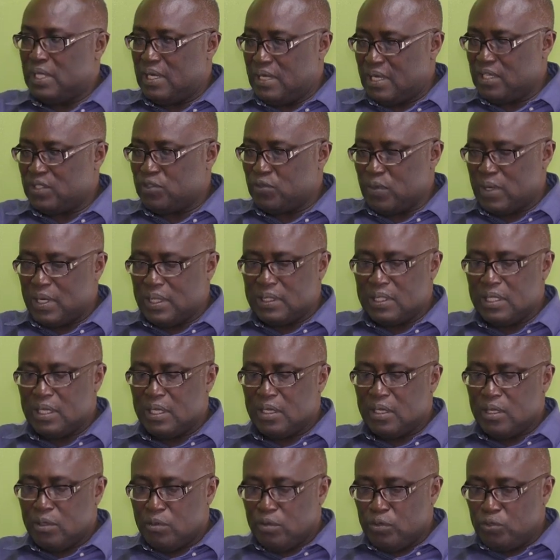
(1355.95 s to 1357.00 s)
The restaurant,
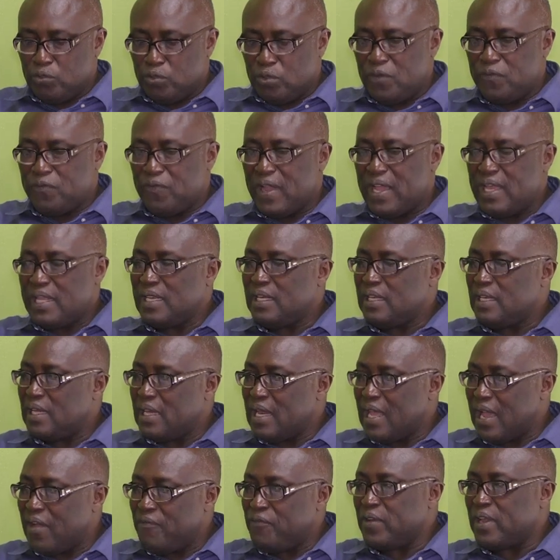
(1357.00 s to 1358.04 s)
unifying
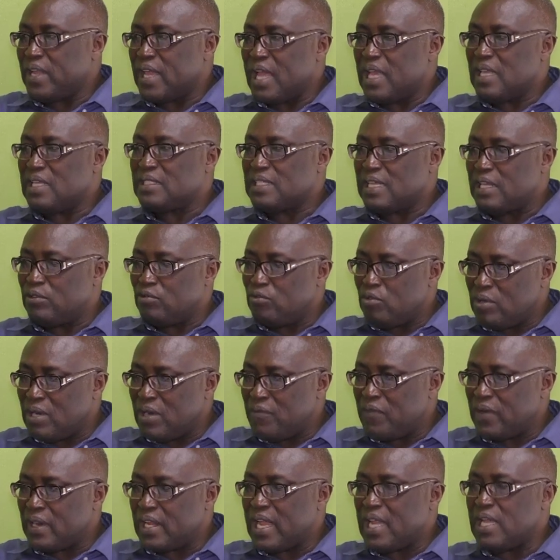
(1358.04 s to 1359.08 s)
Africans and
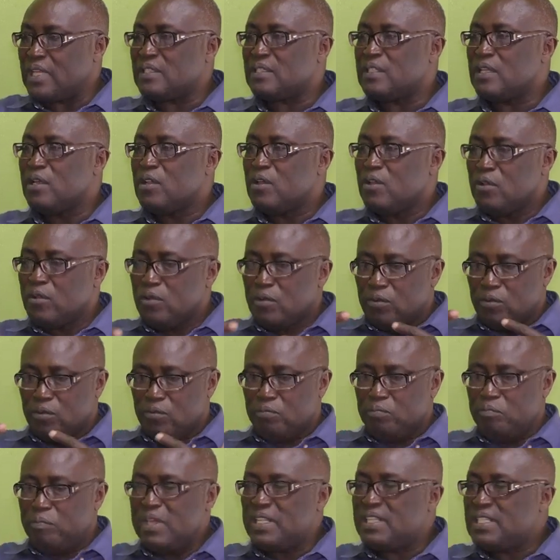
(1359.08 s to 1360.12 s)
non-Africans,
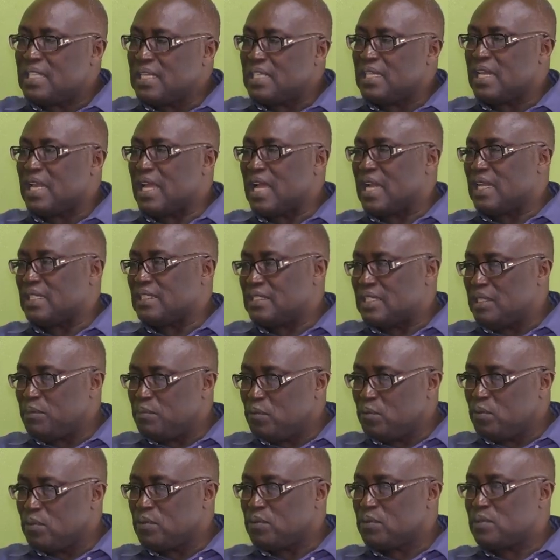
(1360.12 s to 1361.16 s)
meeting at
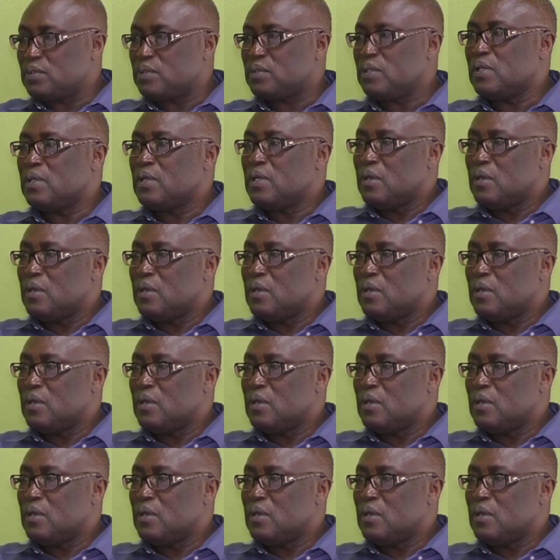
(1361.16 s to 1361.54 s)
tables,